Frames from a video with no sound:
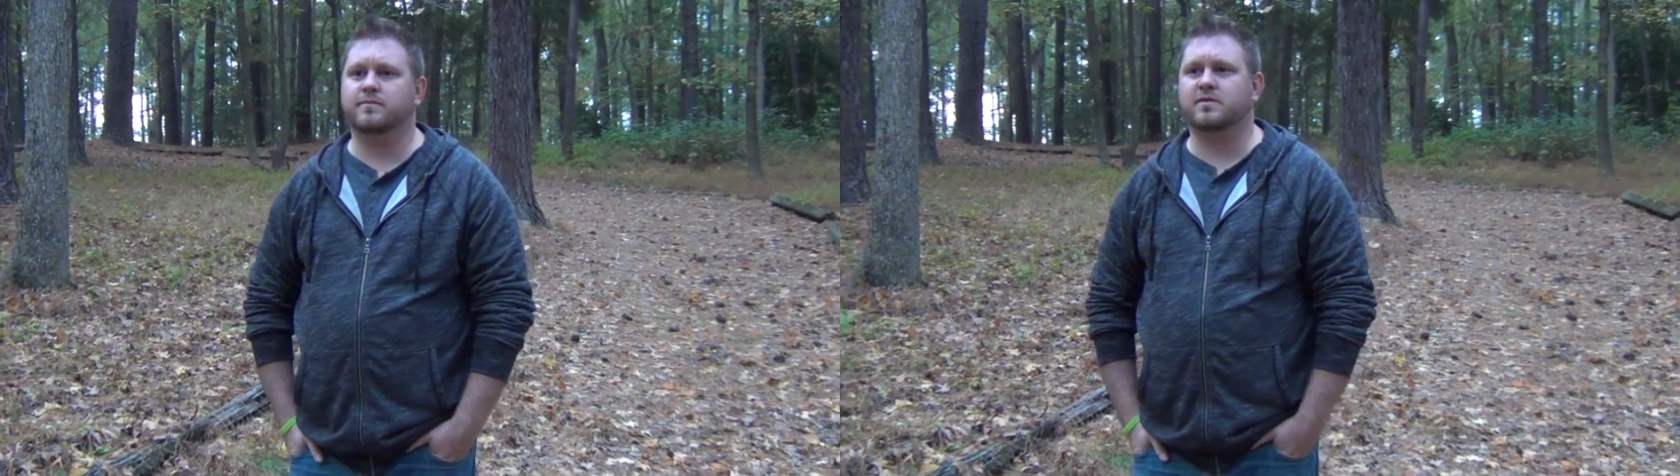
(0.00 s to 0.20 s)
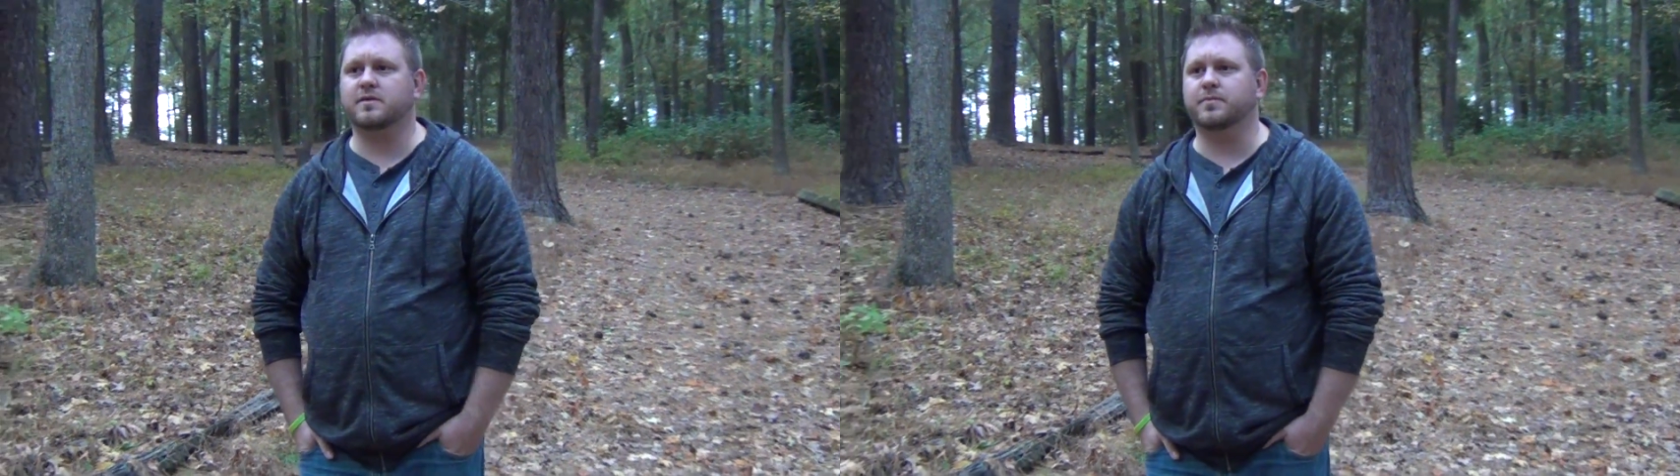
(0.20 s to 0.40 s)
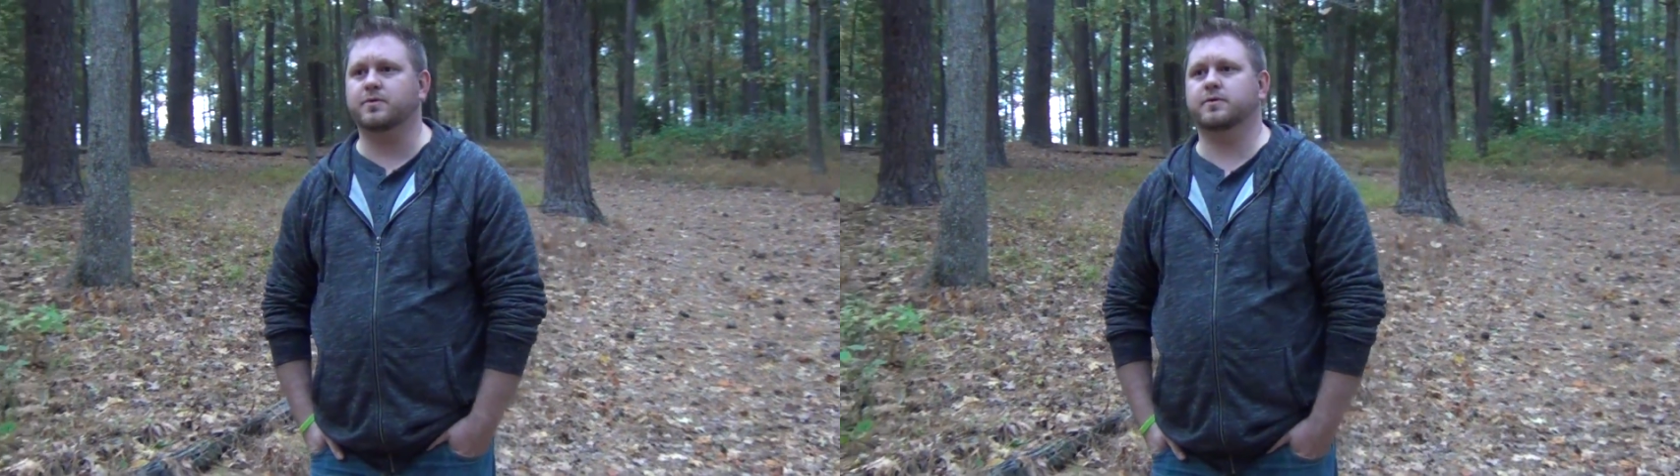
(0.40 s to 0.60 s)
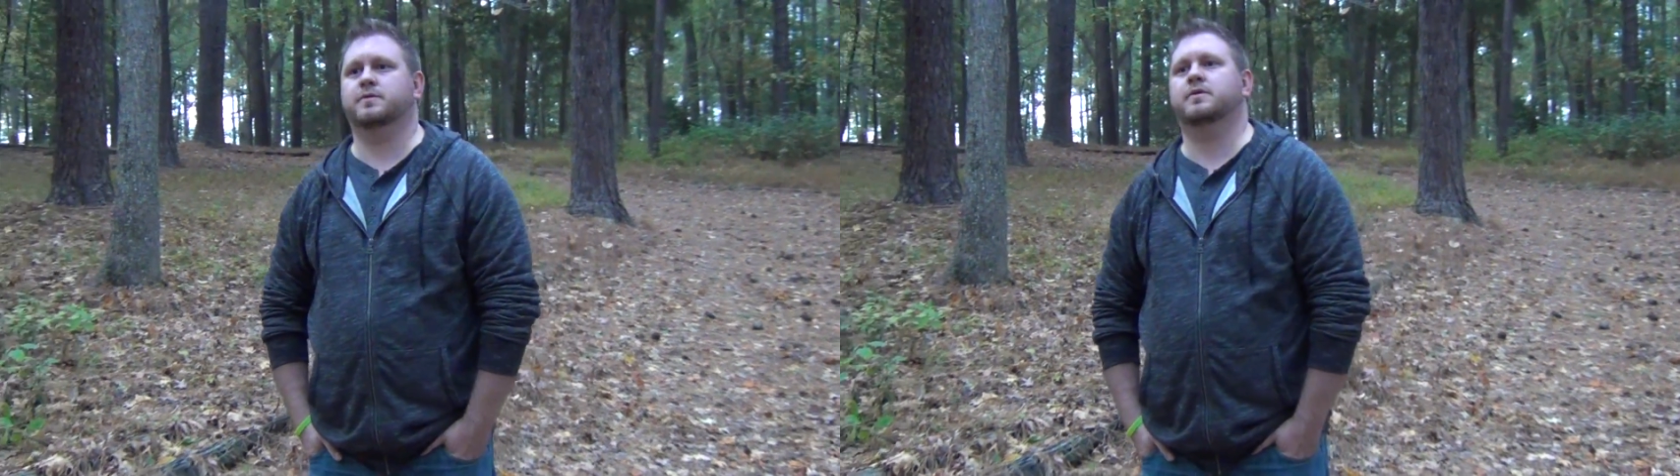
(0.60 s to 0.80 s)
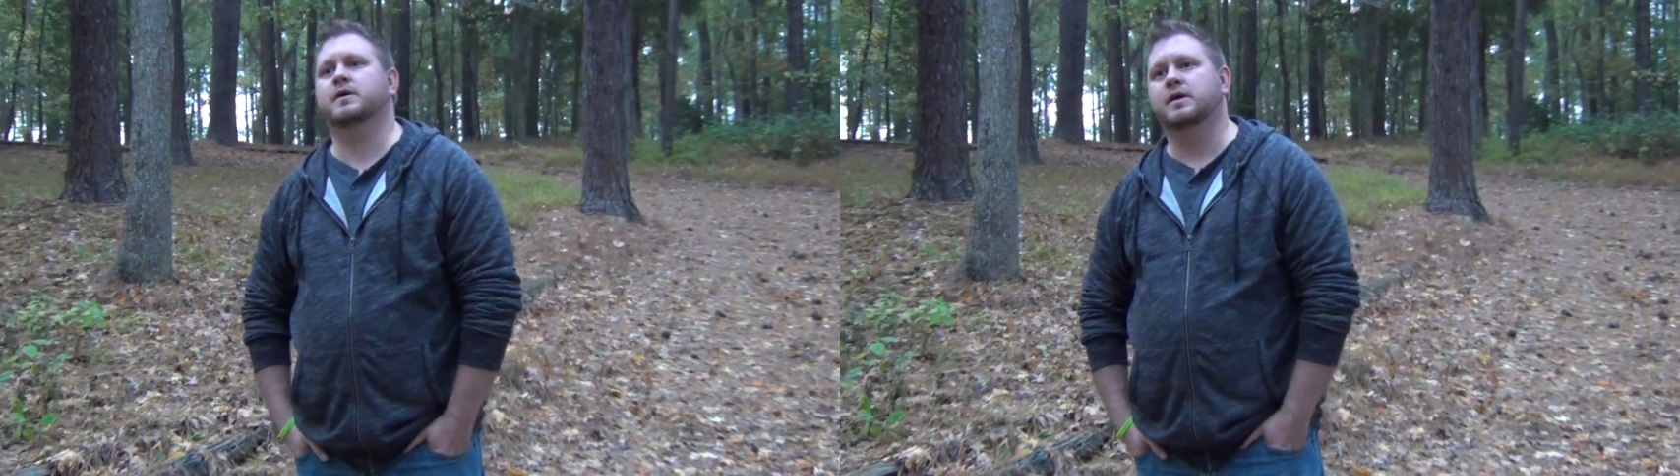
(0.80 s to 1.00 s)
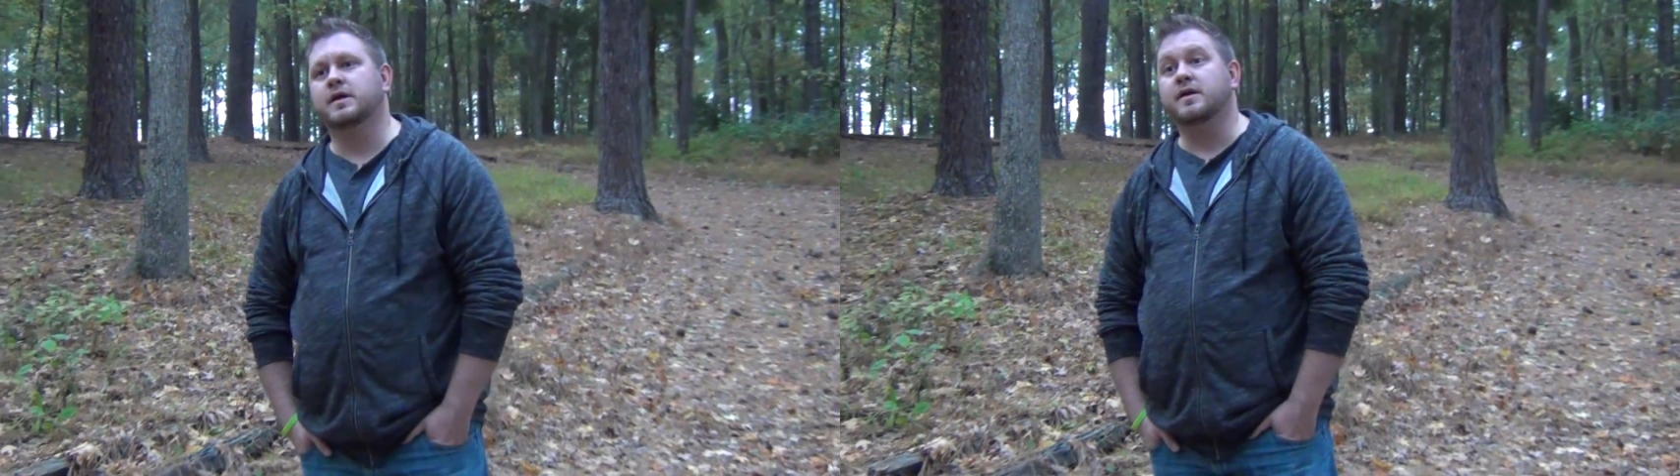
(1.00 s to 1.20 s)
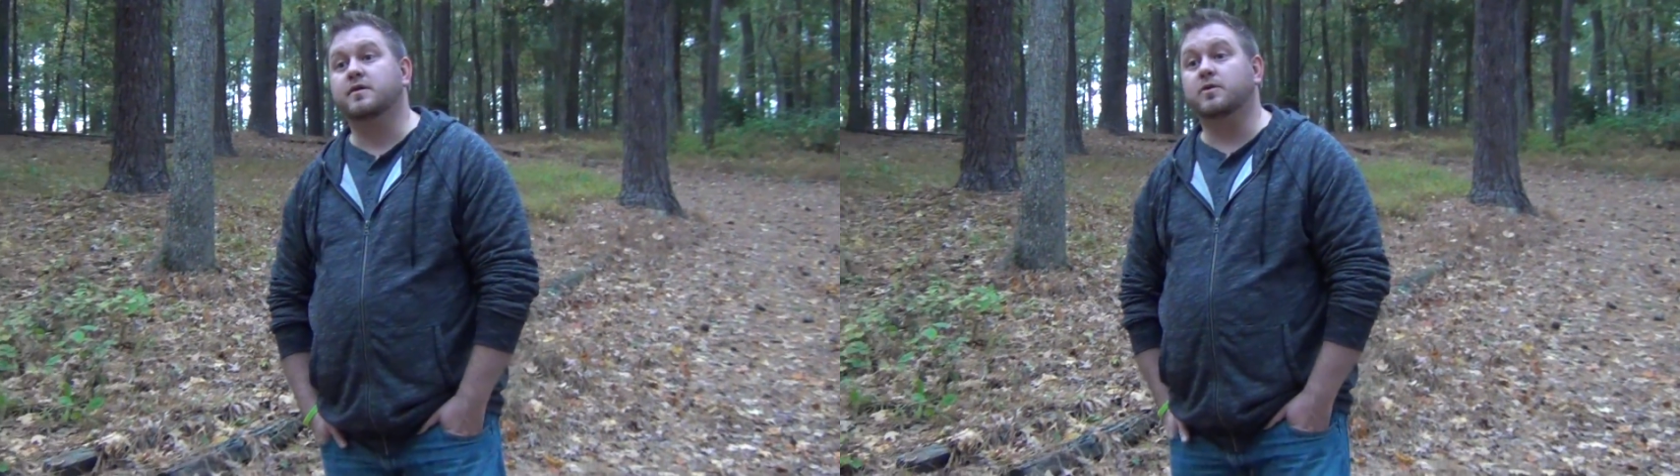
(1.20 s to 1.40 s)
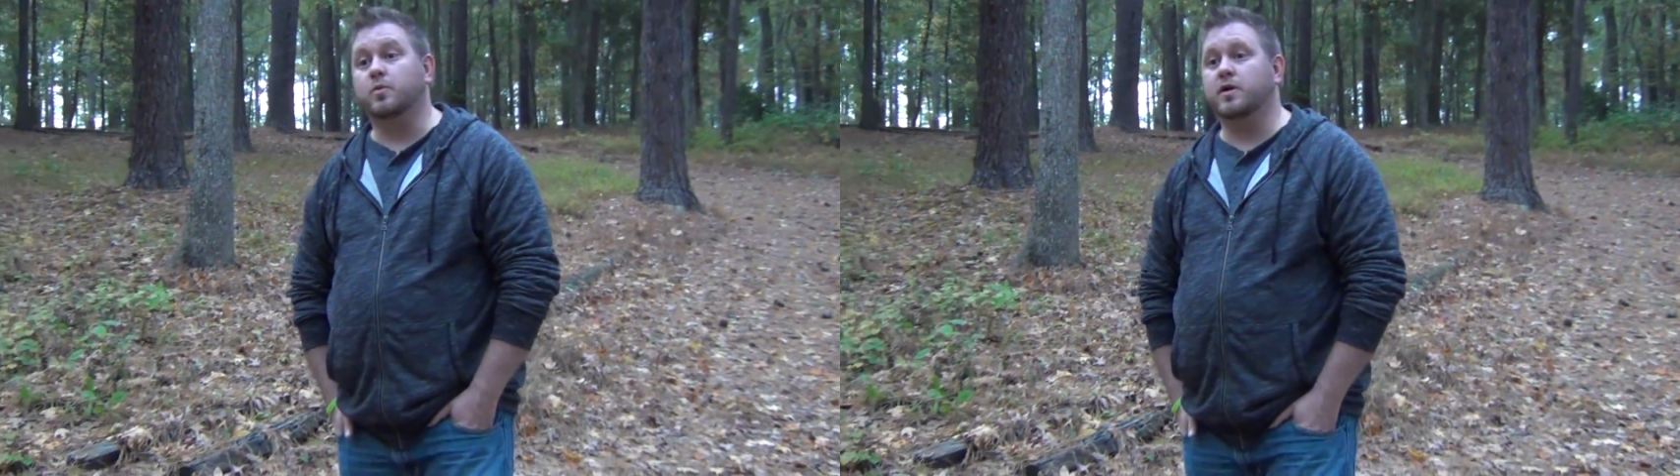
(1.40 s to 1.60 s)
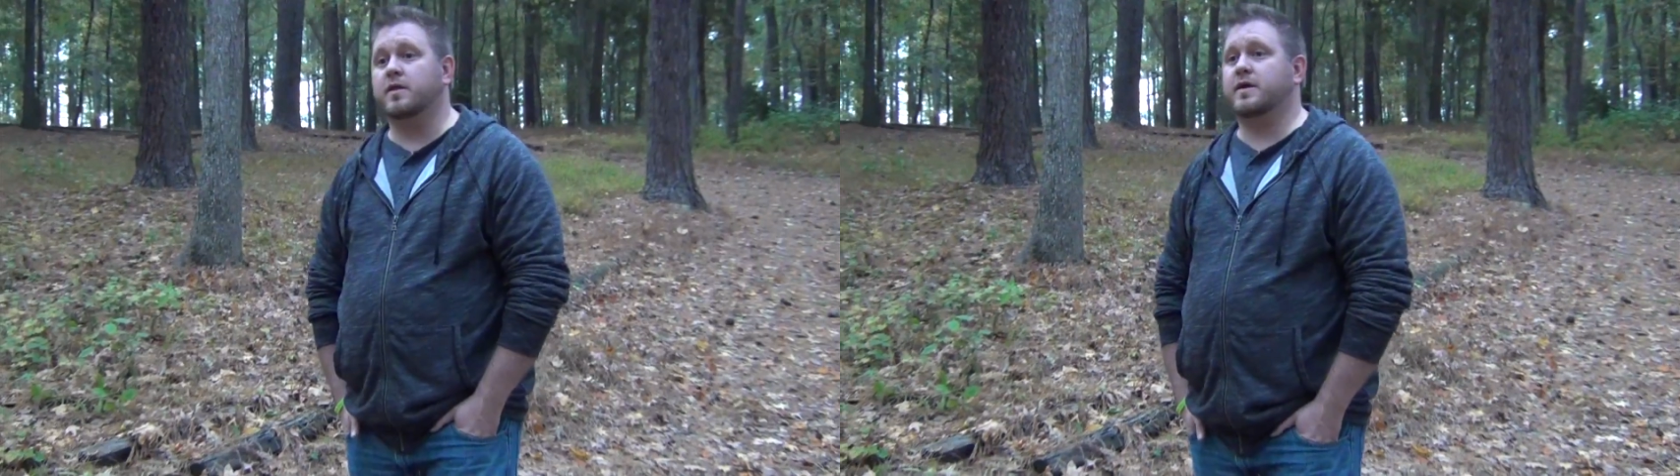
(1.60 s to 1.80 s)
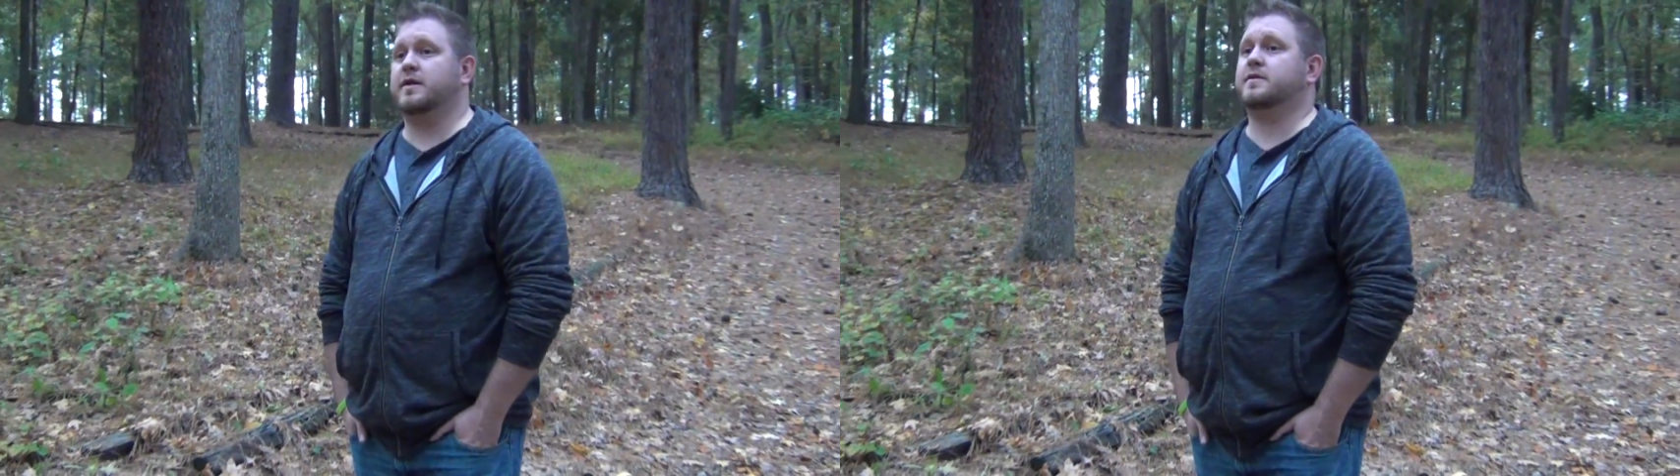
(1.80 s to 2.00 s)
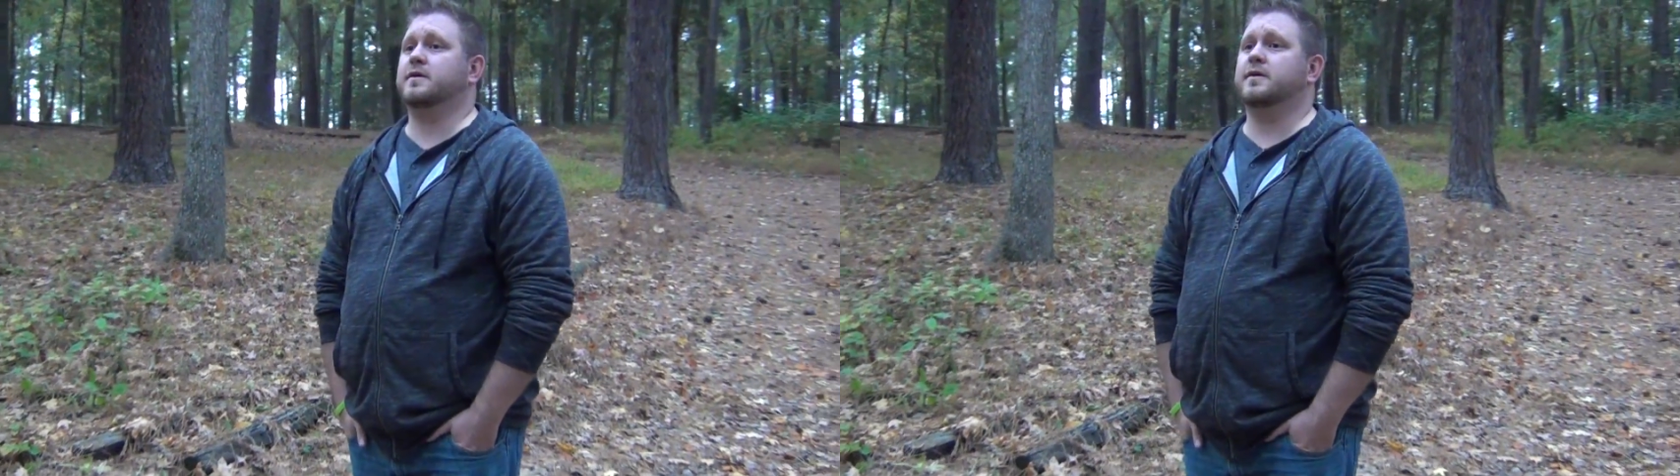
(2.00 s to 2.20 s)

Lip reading: simpler, somewhere that